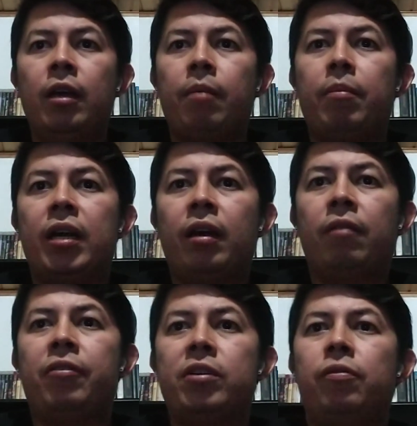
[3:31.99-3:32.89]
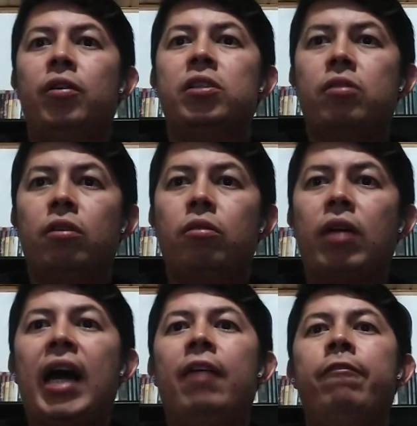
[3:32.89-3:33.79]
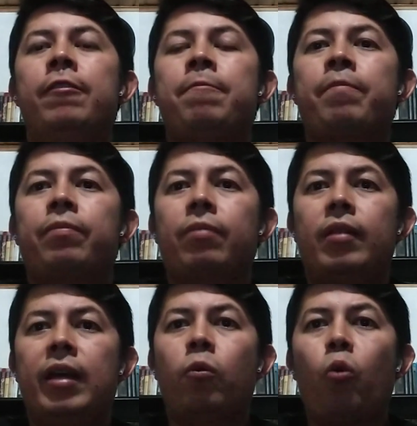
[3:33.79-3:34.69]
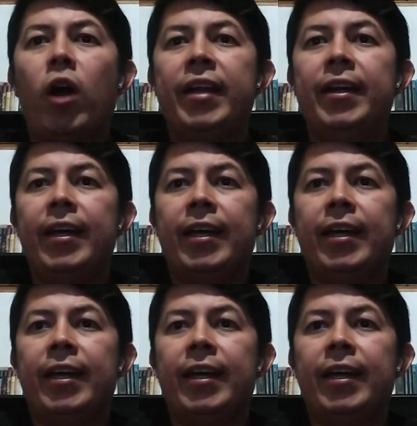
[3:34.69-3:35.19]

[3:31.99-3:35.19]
But first of all, it's going to have like one